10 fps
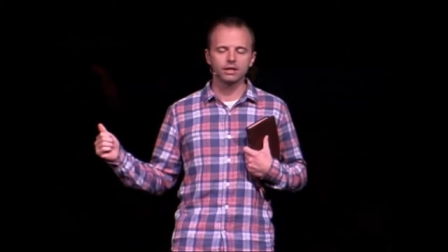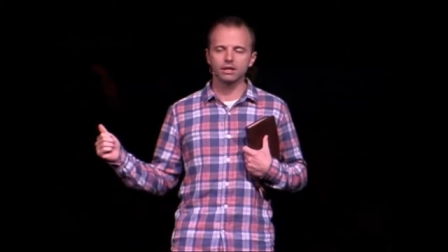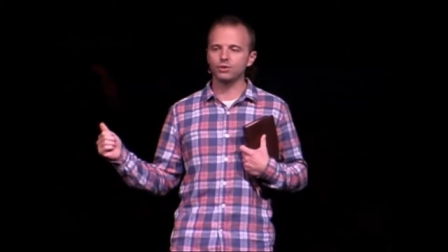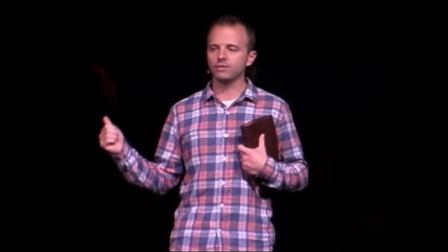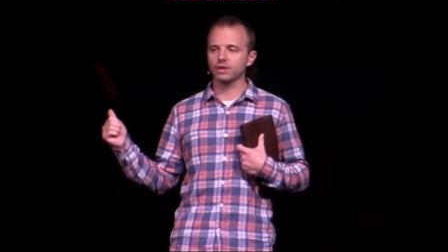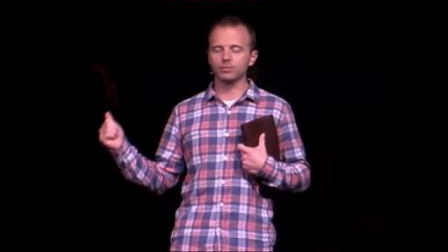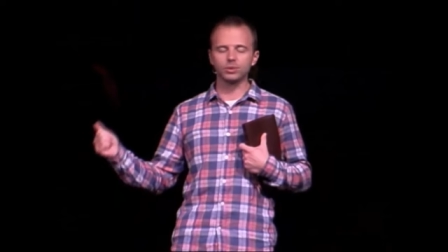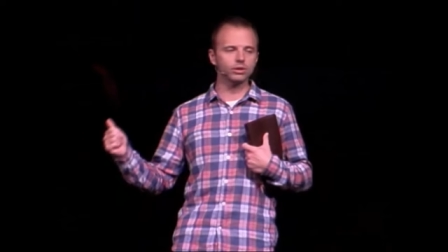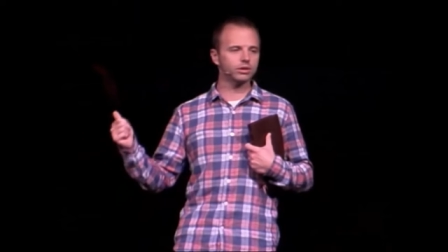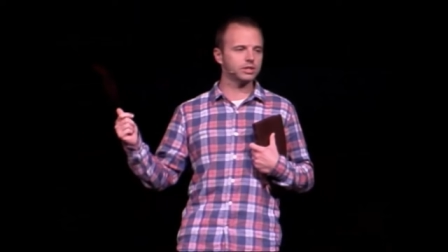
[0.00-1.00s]
If you have a
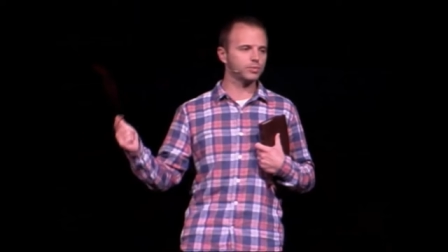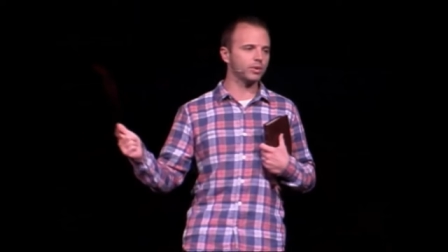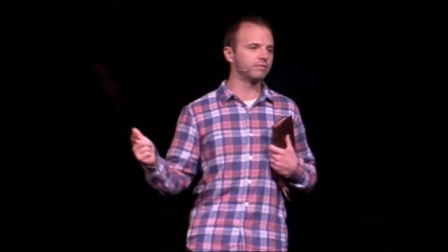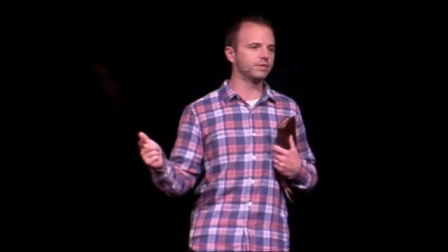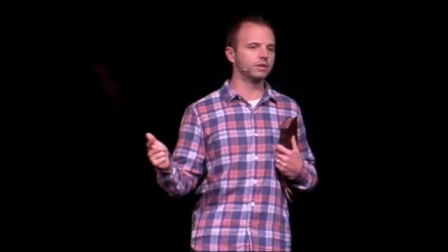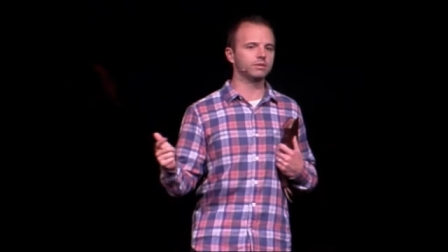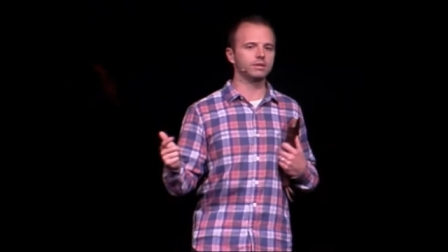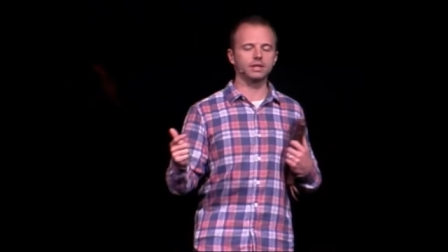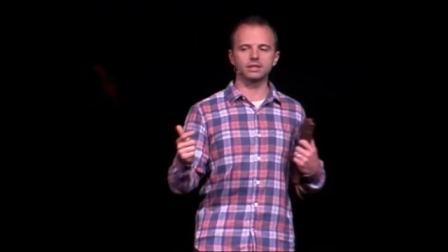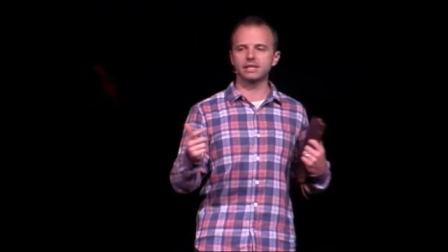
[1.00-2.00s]
computer, a
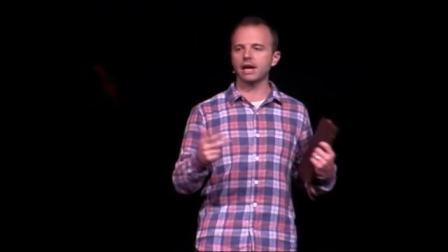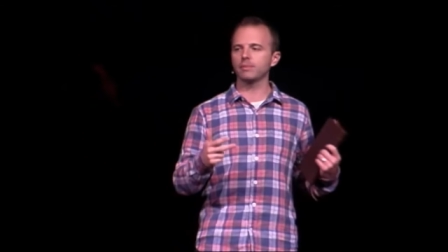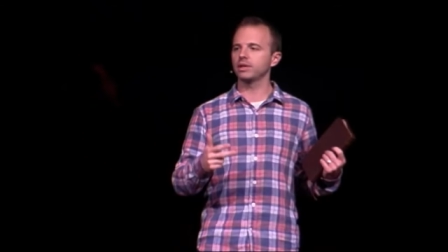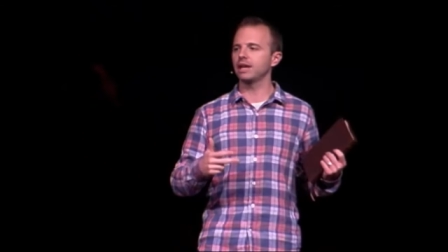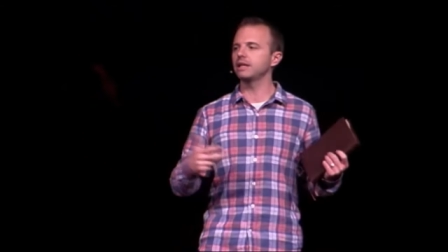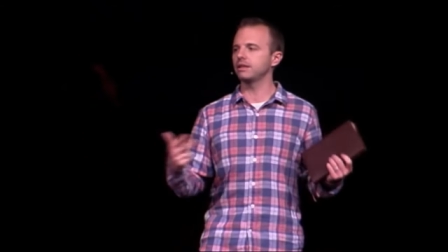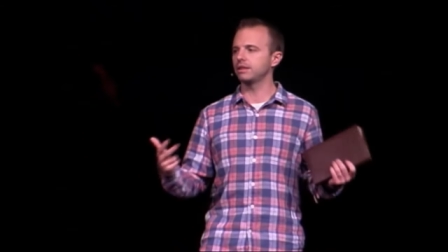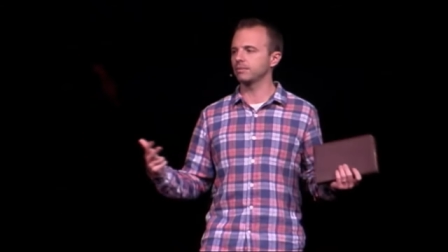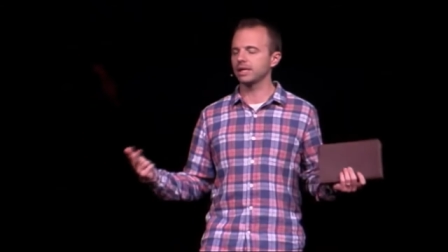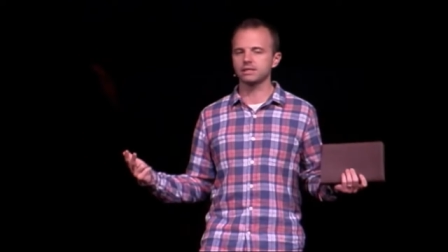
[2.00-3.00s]
smartphone, a tablet,
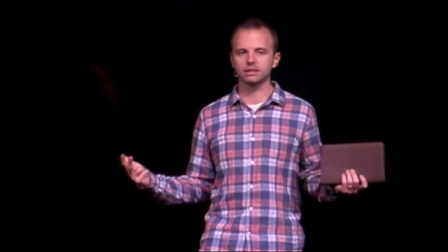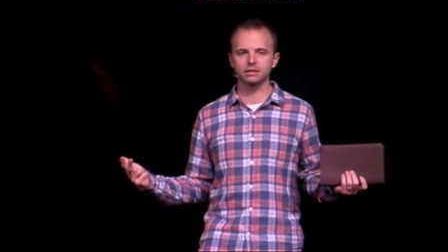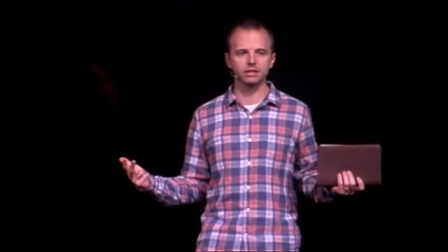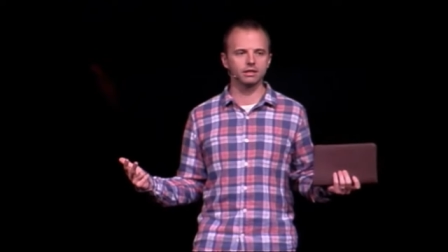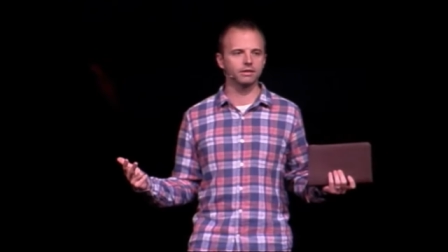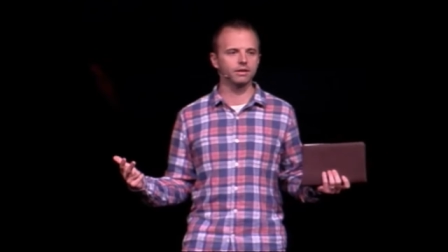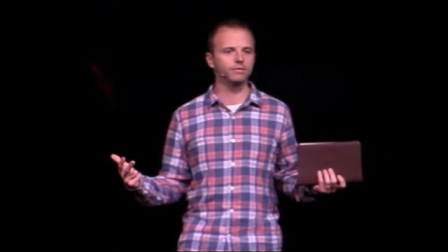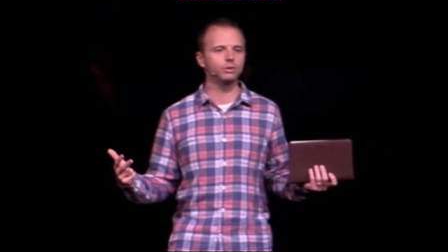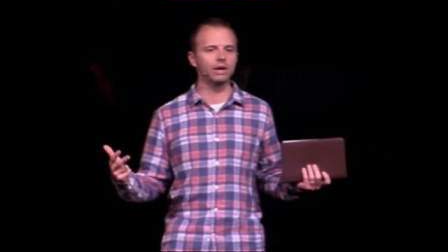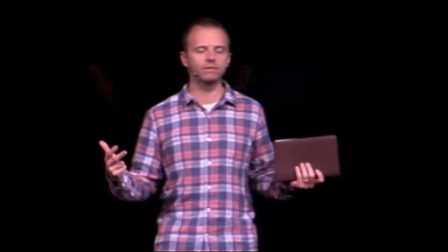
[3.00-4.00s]
anything basically,
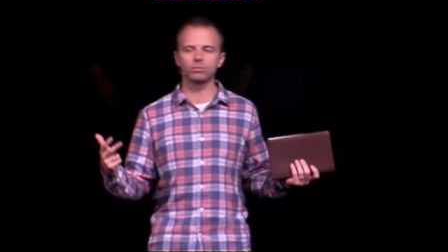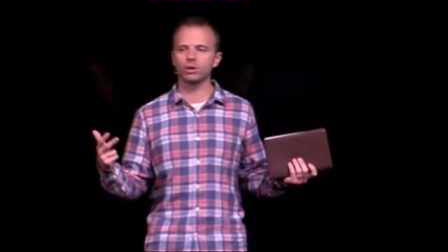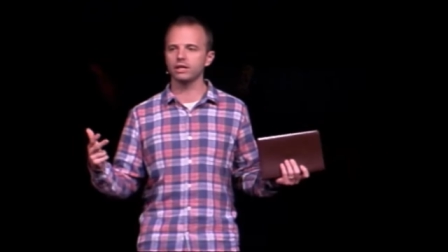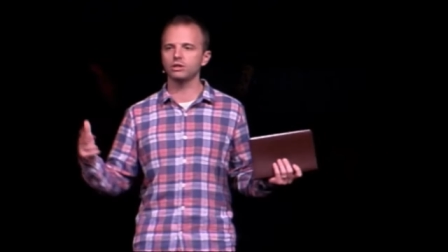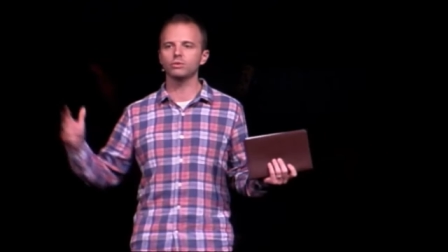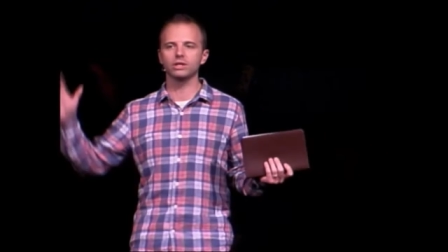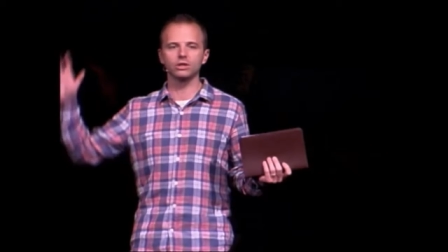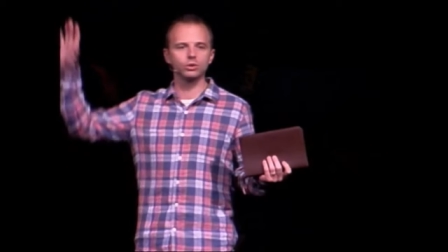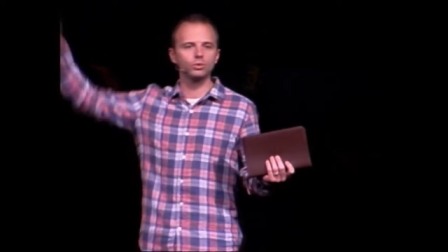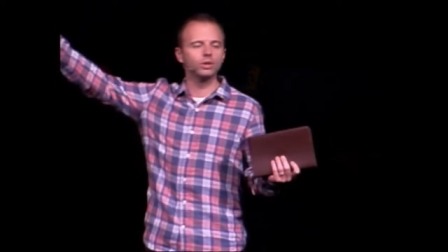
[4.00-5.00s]
if you have a brain, you can
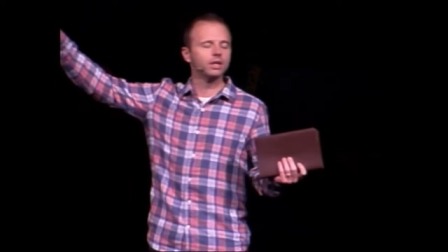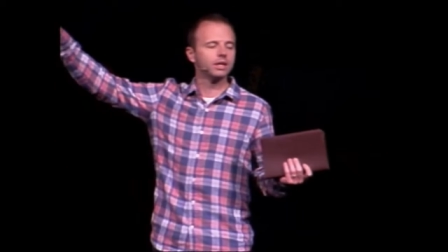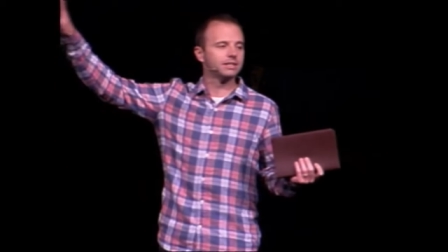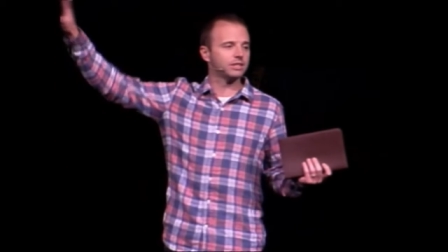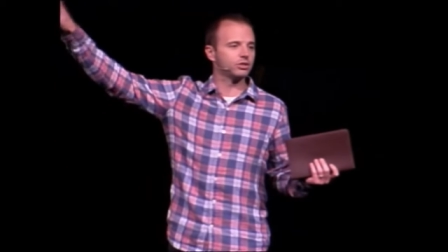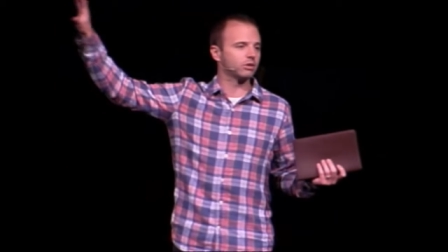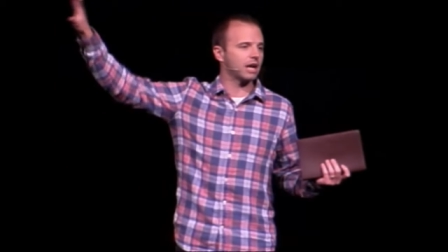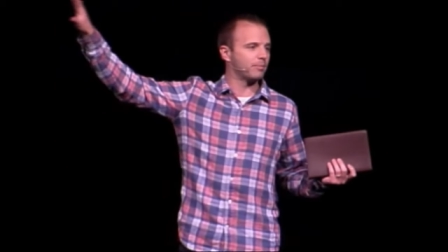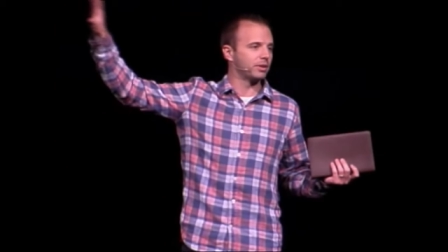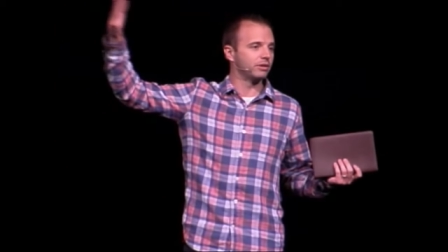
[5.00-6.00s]
do digital
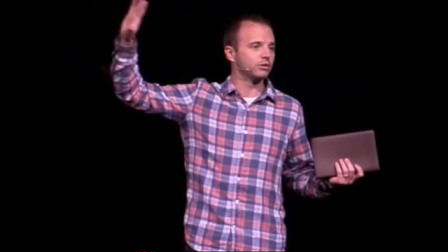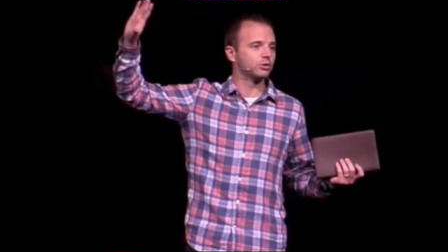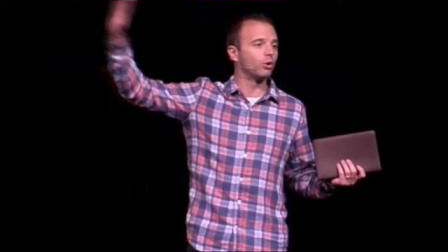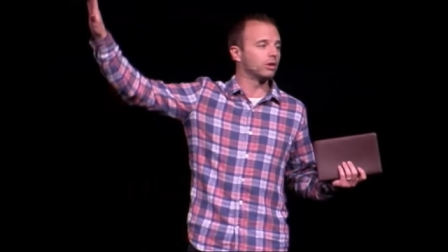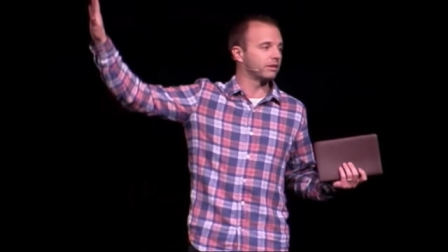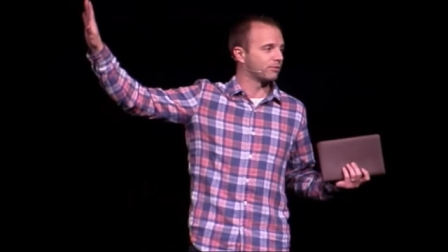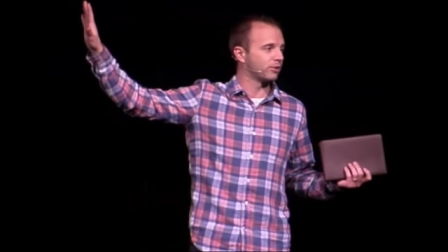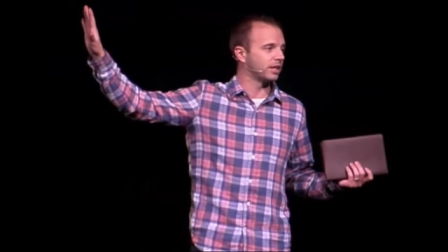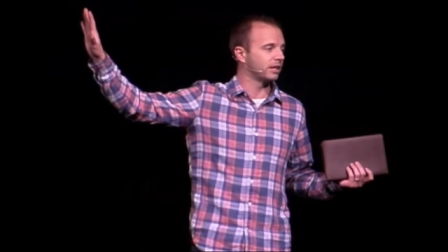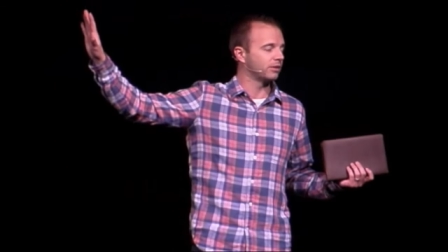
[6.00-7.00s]
copy totally
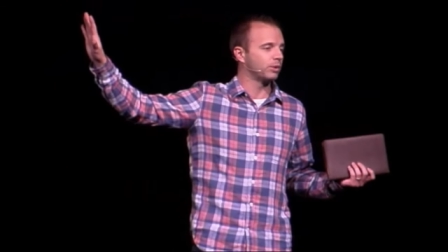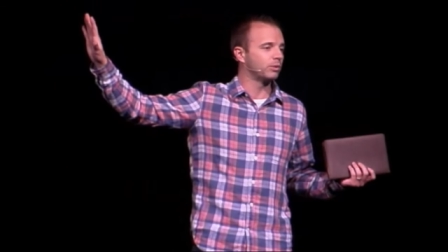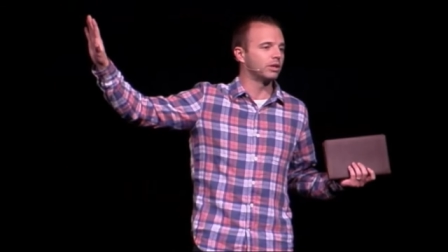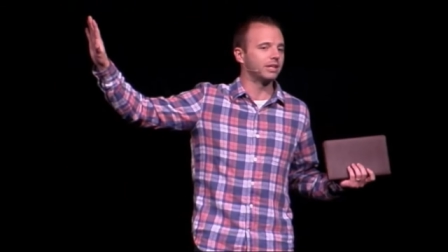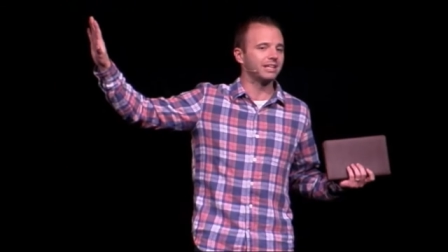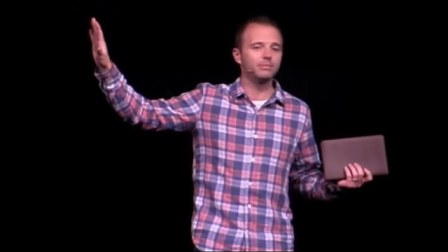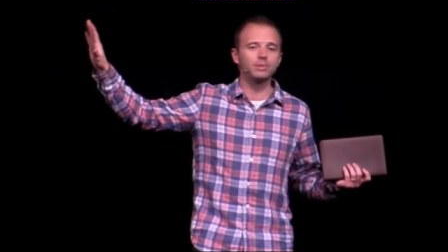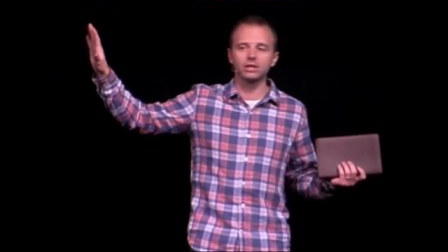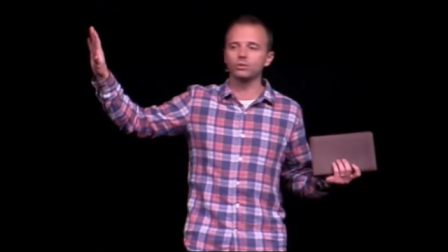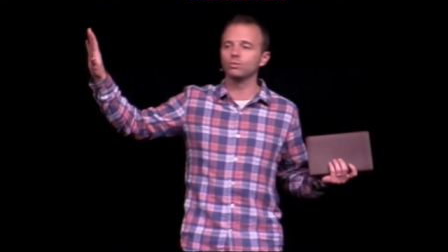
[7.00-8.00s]
free. We want
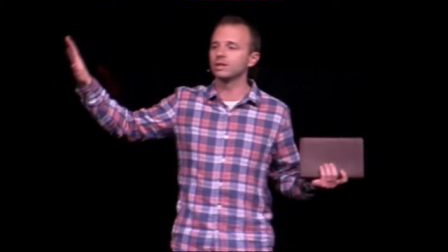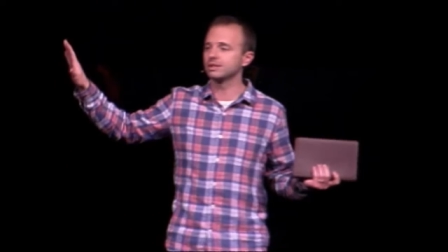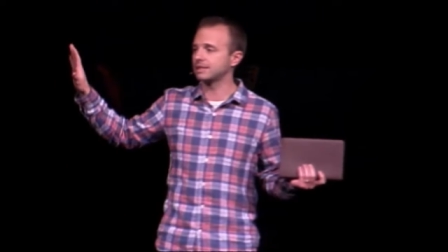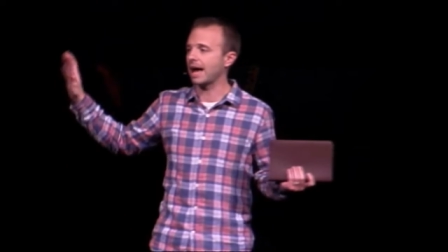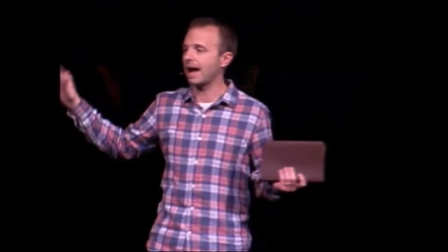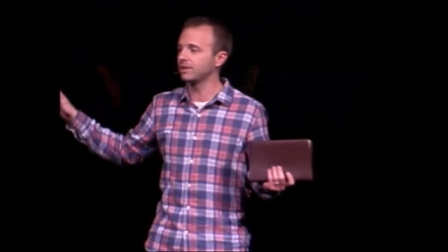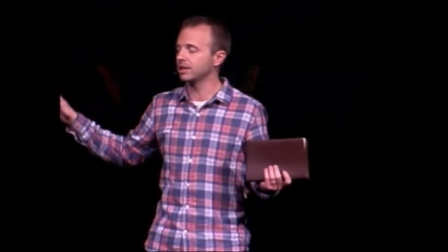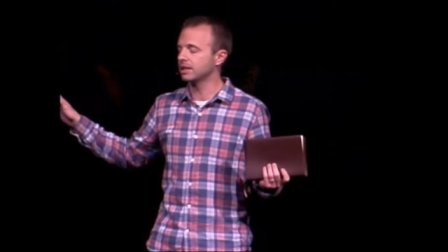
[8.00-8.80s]
anybody who wants it to have it.